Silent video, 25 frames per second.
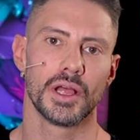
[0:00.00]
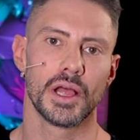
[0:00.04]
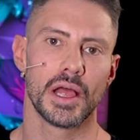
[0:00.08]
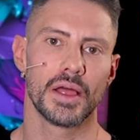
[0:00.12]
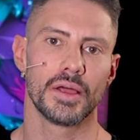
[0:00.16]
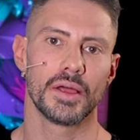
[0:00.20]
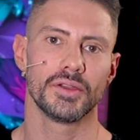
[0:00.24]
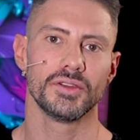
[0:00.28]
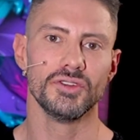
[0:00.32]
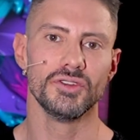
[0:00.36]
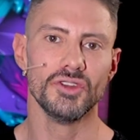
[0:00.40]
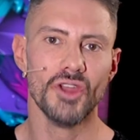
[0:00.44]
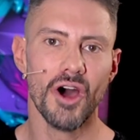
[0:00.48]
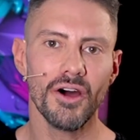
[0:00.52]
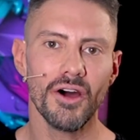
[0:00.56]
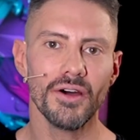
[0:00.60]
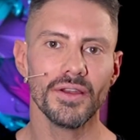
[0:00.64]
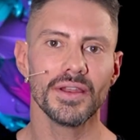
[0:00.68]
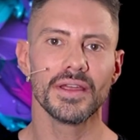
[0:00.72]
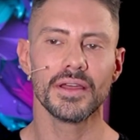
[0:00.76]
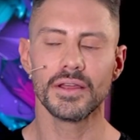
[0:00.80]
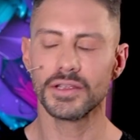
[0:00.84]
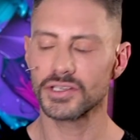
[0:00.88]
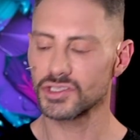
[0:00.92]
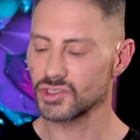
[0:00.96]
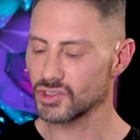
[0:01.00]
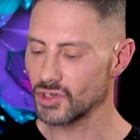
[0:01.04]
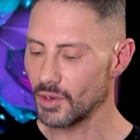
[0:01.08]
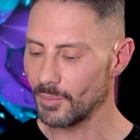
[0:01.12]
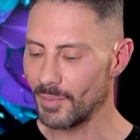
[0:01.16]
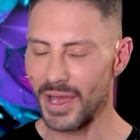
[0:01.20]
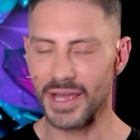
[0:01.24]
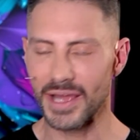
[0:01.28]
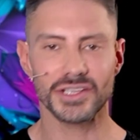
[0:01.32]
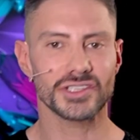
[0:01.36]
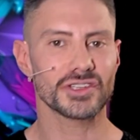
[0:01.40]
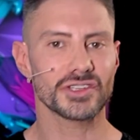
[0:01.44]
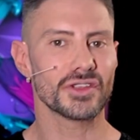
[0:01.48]
Not so
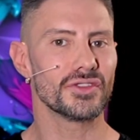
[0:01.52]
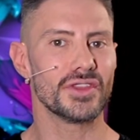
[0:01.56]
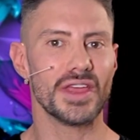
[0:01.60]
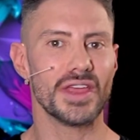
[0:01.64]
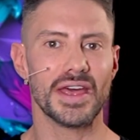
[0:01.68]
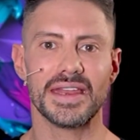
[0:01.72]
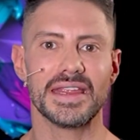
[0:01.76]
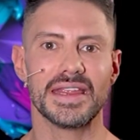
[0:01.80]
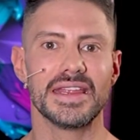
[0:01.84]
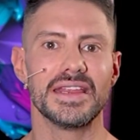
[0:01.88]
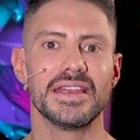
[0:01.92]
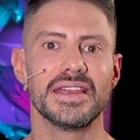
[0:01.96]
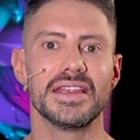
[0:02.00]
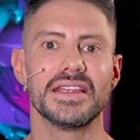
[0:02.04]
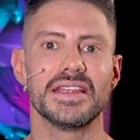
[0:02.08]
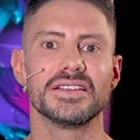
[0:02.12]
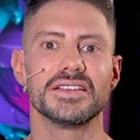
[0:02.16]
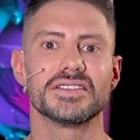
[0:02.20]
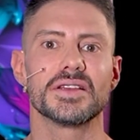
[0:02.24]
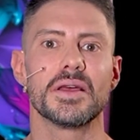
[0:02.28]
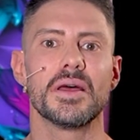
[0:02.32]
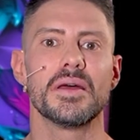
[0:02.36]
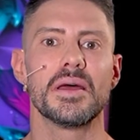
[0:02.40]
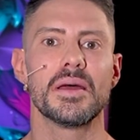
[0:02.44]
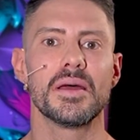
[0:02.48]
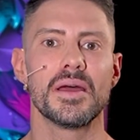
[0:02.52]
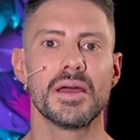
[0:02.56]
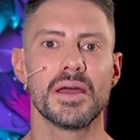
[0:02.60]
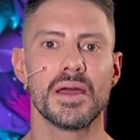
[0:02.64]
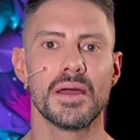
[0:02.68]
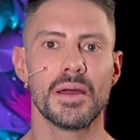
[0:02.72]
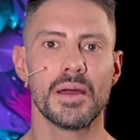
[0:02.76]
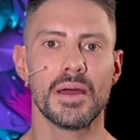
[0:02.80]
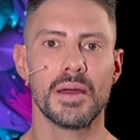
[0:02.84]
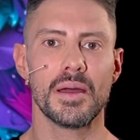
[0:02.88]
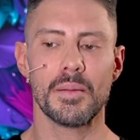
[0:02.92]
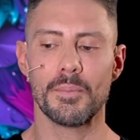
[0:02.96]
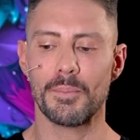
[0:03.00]
much that it is
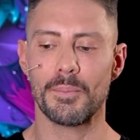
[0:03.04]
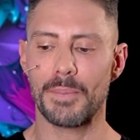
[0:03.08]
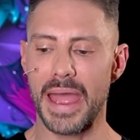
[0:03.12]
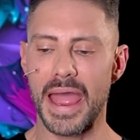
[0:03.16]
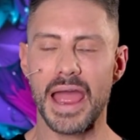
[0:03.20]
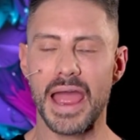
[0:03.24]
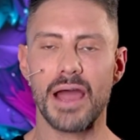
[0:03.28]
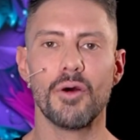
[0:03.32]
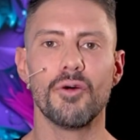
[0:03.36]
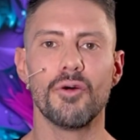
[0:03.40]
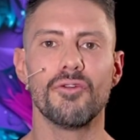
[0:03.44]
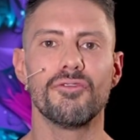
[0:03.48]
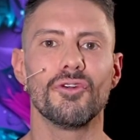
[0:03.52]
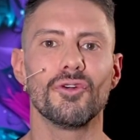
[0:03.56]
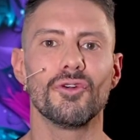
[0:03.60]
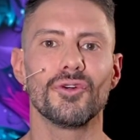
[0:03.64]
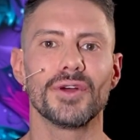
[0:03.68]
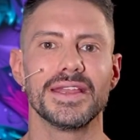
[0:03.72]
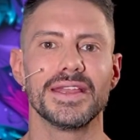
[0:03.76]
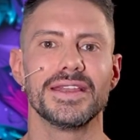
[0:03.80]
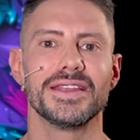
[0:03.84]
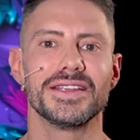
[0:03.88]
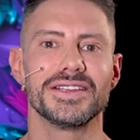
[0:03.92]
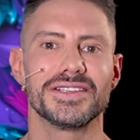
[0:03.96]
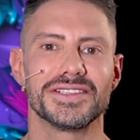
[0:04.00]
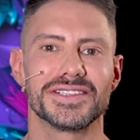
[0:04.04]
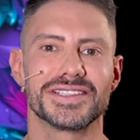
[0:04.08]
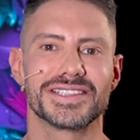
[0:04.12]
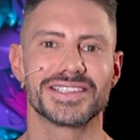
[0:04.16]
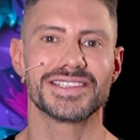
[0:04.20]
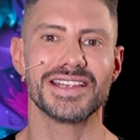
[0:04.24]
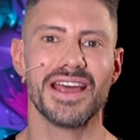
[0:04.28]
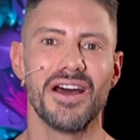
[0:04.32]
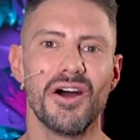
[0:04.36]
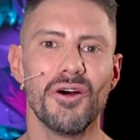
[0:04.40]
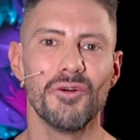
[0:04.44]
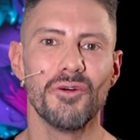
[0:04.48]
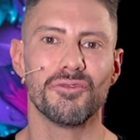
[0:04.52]
powerful in
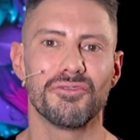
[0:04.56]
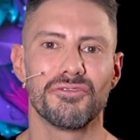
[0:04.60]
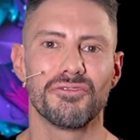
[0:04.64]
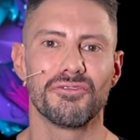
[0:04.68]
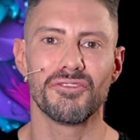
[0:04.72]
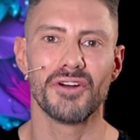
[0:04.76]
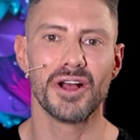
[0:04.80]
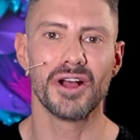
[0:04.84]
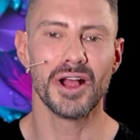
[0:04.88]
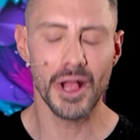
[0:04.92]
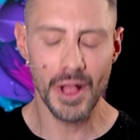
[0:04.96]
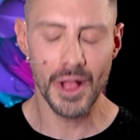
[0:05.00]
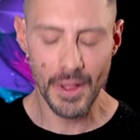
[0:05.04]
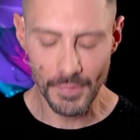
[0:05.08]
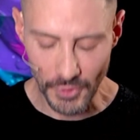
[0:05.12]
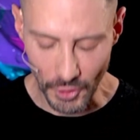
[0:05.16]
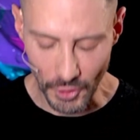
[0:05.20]
itself. The